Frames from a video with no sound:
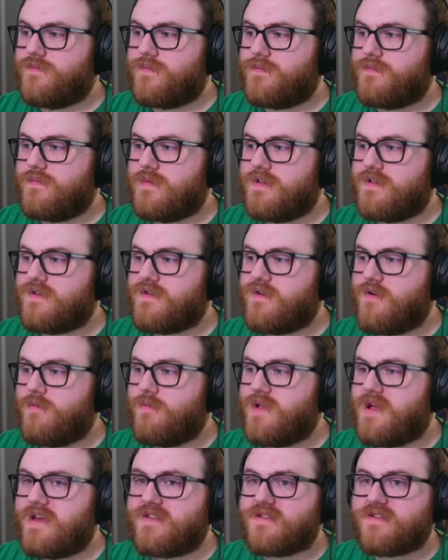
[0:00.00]
And this whole
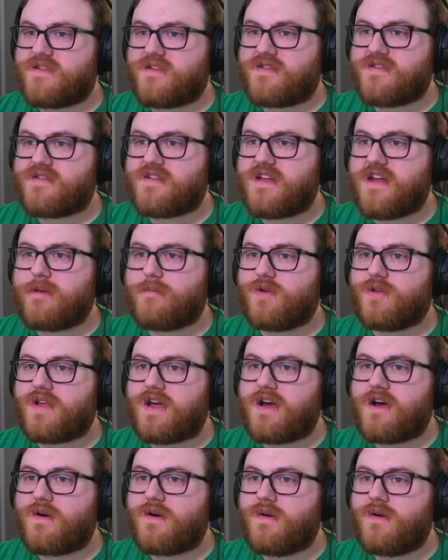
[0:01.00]
place is unstable
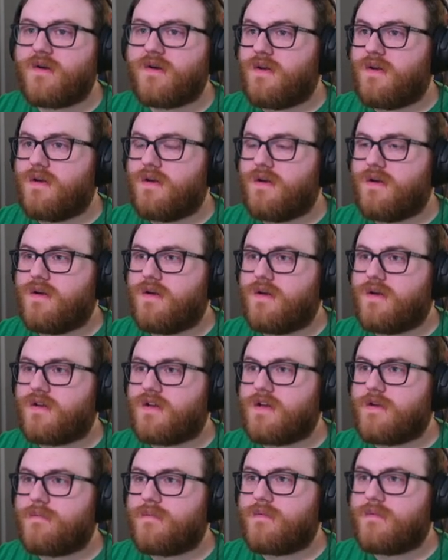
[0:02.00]
now.
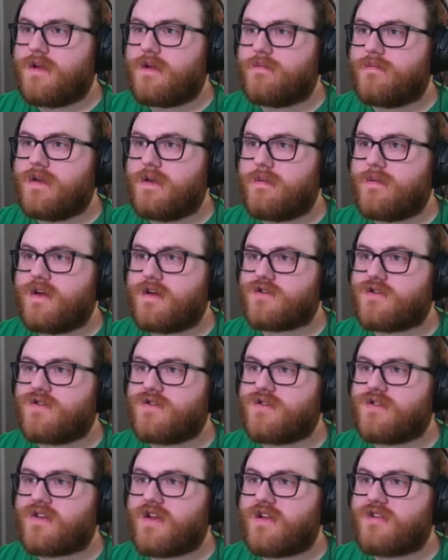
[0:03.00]
Maybe, maybe I should
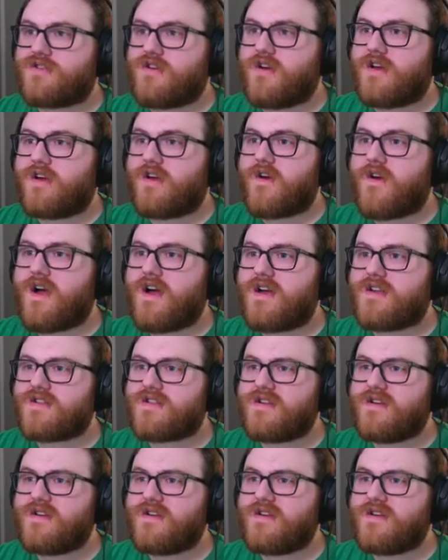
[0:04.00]
just cut straight across.